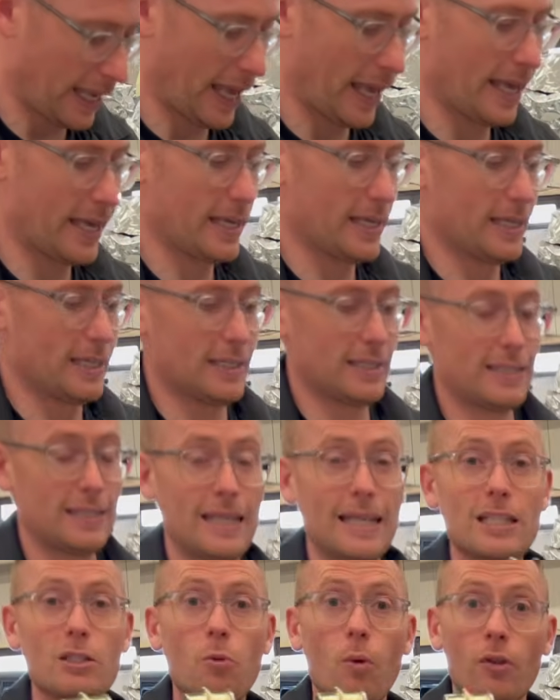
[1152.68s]
a
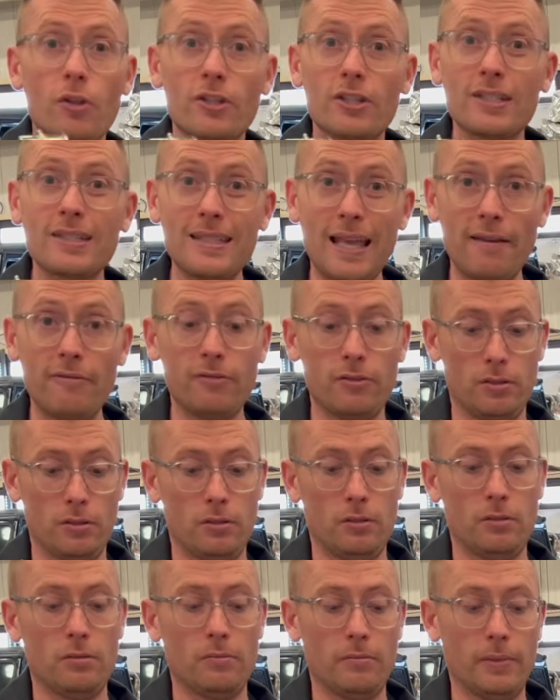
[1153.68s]
617
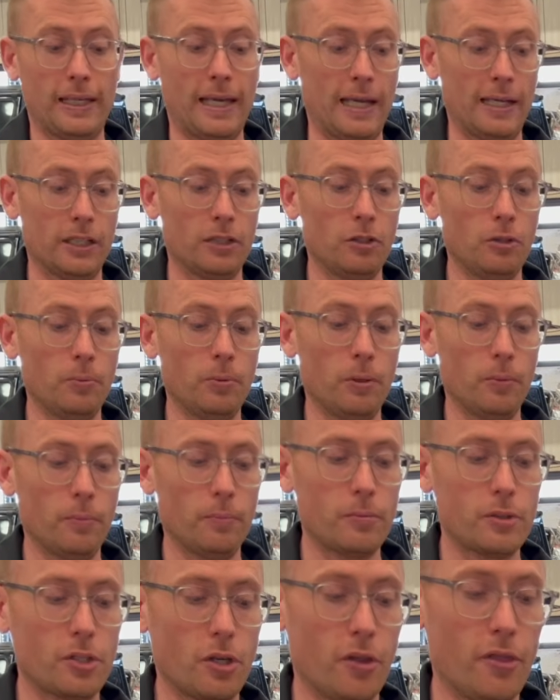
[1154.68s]
mechanical
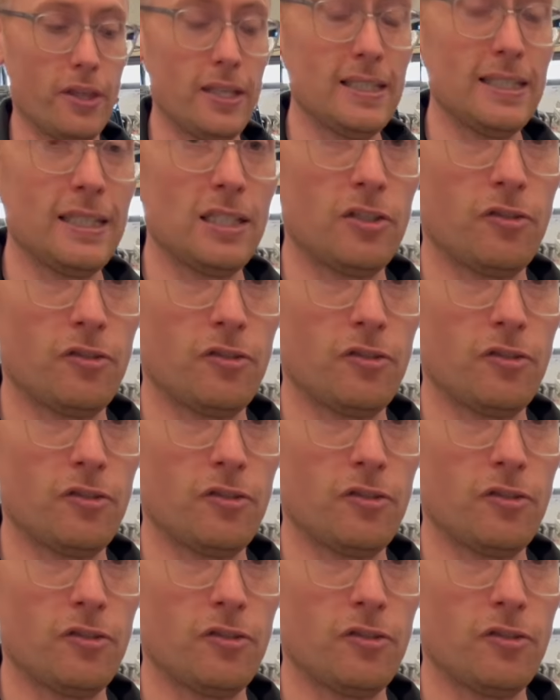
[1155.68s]
pump. So this is